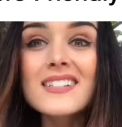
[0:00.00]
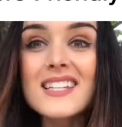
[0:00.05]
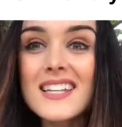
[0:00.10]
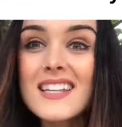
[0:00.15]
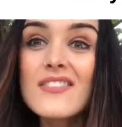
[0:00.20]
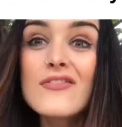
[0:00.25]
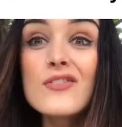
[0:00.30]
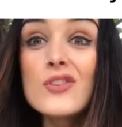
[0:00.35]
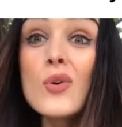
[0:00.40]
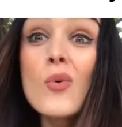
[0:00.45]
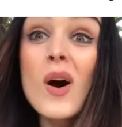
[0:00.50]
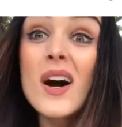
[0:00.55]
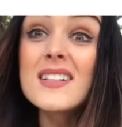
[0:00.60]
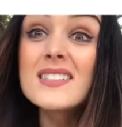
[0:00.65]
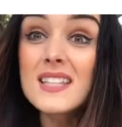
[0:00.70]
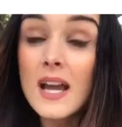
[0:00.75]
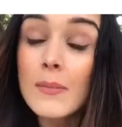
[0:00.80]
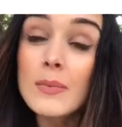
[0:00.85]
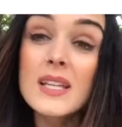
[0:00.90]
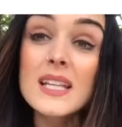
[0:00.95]
if you are
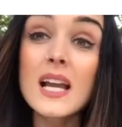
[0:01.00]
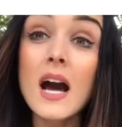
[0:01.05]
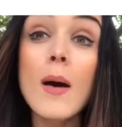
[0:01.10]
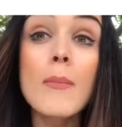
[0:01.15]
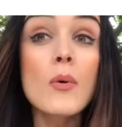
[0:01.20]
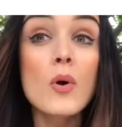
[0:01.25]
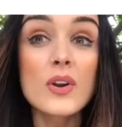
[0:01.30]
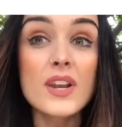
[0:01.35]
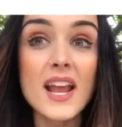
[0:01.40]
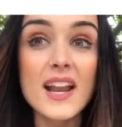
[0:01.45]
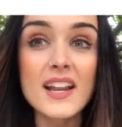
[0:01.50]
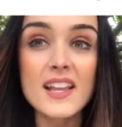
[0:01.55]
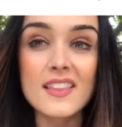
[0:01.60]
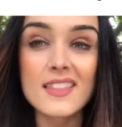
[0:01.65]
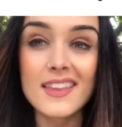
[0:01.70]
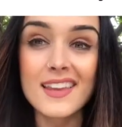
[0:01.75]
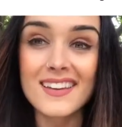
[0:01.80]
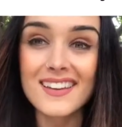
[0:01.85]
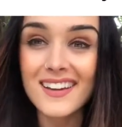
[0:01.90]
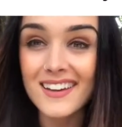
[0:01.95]
doubling up on
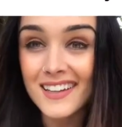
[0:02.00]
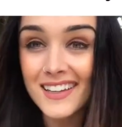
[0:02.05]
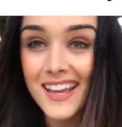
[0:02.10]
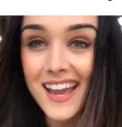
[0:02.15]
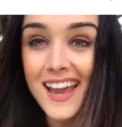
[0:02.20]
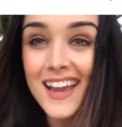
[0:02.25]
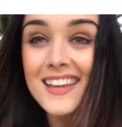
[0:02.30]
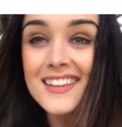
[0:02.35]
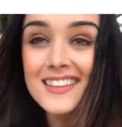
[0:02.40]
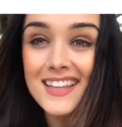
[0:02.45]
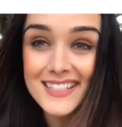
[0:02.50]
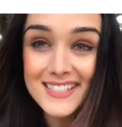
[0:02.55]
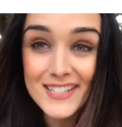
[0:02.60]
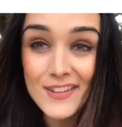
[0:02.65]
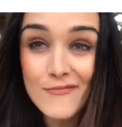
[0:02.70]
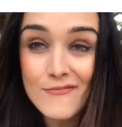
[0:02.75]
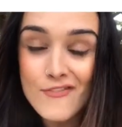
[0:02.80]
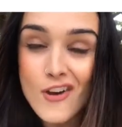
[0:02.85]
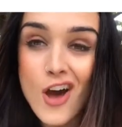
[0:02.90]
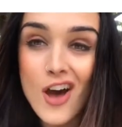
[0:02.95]
anything, okay? That's the
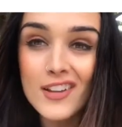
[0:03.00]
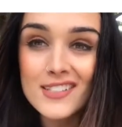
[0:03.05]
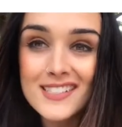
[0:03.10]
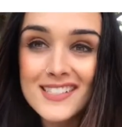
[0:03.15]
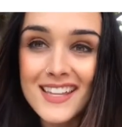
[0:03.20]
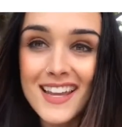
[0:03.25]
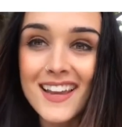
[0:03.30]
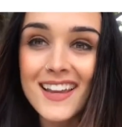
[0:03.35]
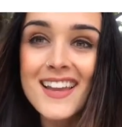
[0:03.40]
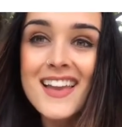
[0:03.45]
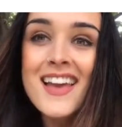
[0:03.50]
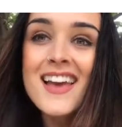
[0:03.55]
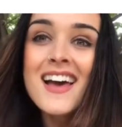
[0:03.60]
first thing.